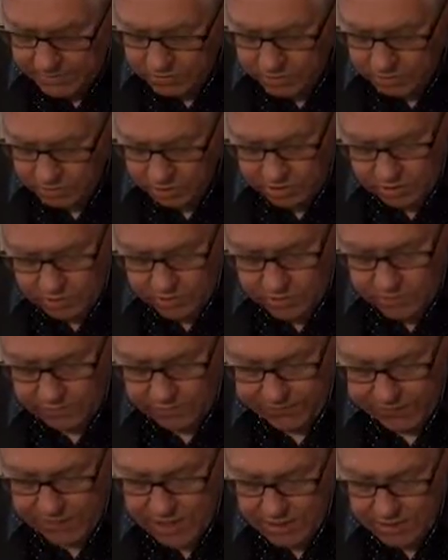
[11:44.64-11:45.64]
To
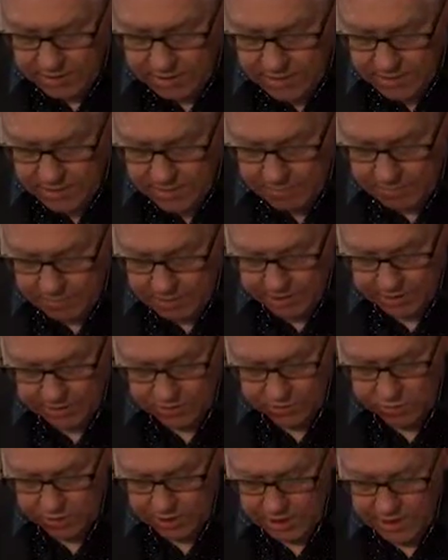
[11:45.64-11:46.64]
finally bring it
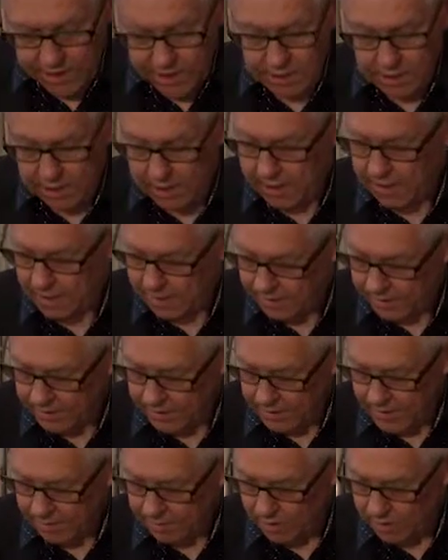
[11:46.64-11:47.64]
to an end,
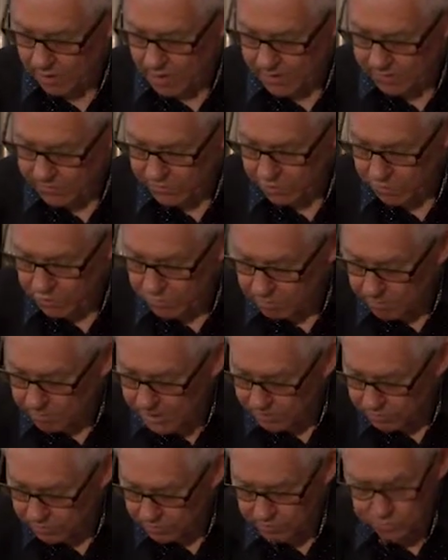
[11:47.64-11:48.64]
I have two
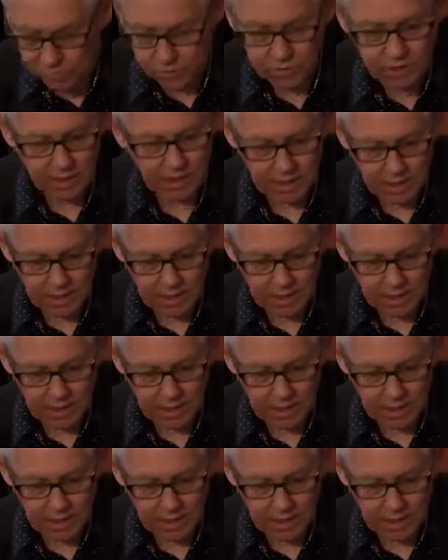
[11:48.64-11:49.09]
messages.